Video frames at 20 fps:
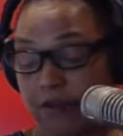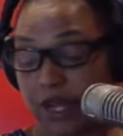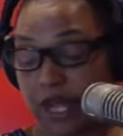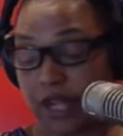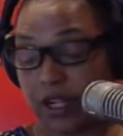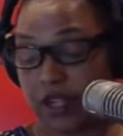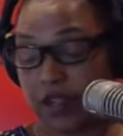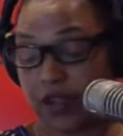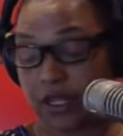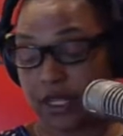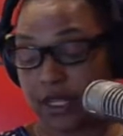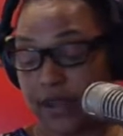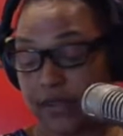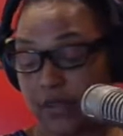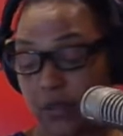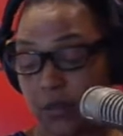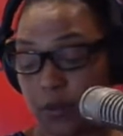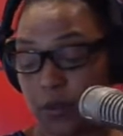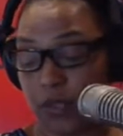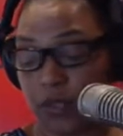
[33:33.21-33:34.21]
entry
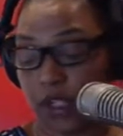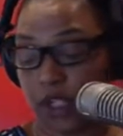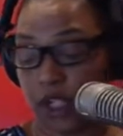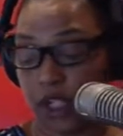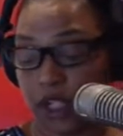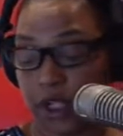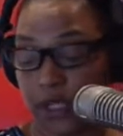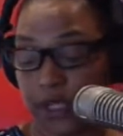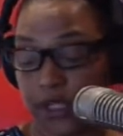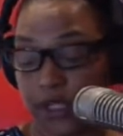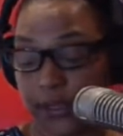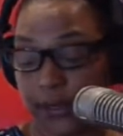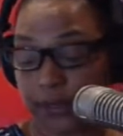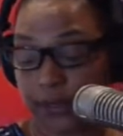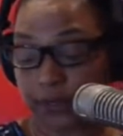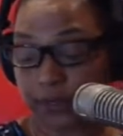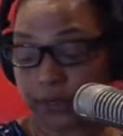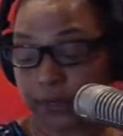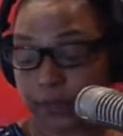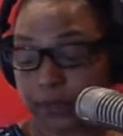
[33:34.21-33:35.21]
level positions,
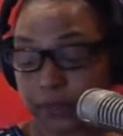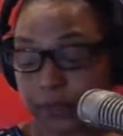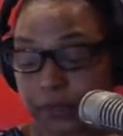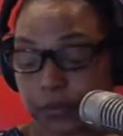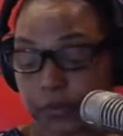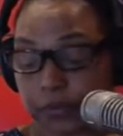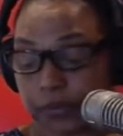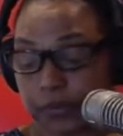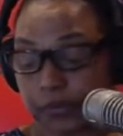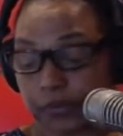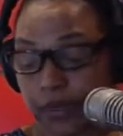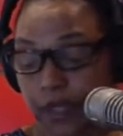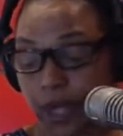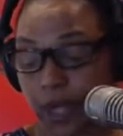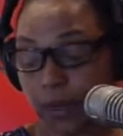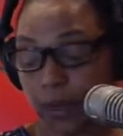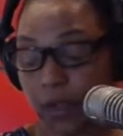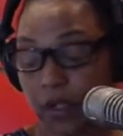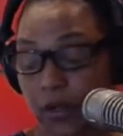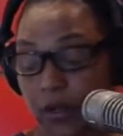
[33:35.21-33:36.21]

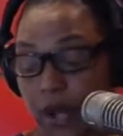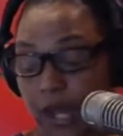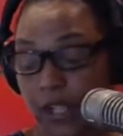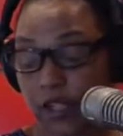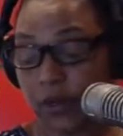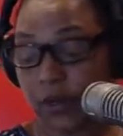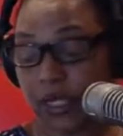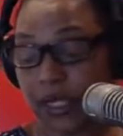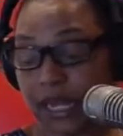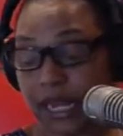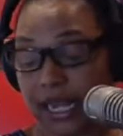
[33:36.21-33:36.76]
graduate